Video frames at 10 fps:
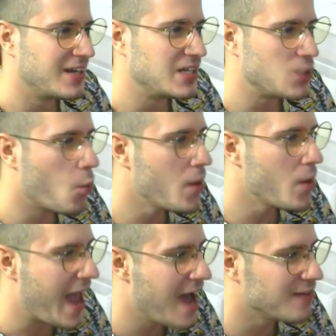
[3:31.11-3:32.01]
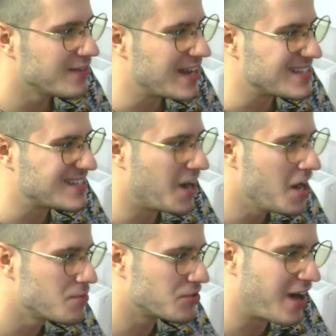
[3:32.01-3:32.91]
So we have a
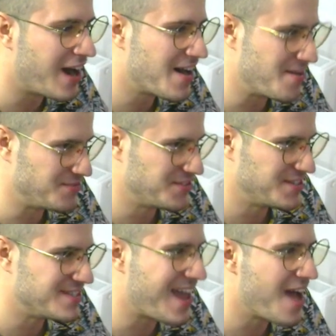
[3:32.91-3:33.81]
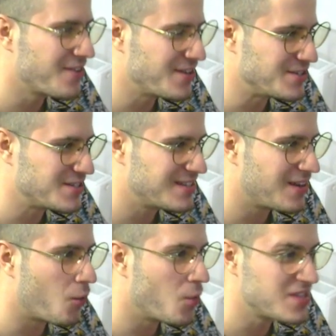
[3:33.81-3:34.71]
cyber-armed Darius
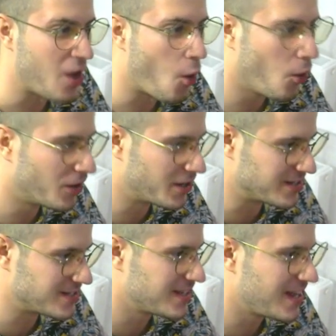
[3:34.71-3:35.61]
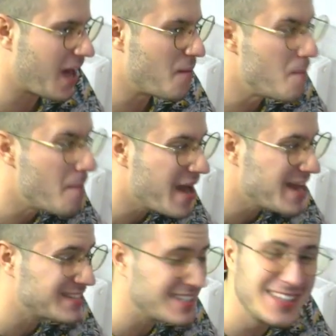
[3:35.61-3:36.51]
with horns,
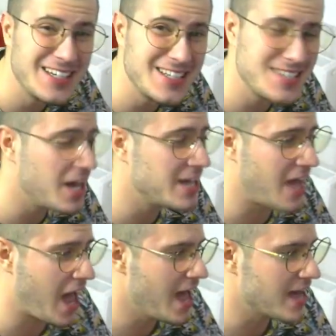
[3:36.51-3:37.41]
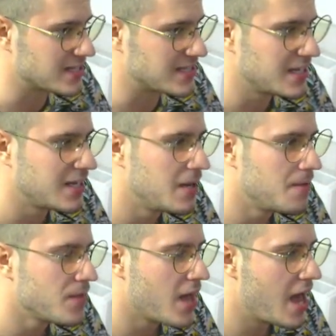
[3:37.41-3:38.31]
amazingly designed axe,
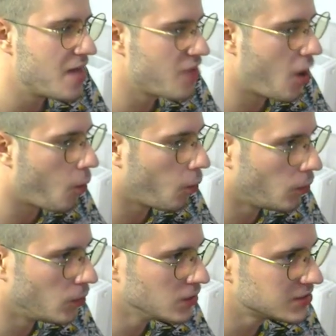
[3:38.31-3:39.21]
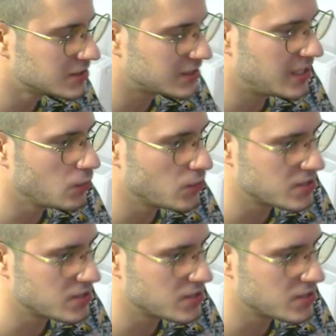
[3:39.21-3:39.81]
and the whole skin with a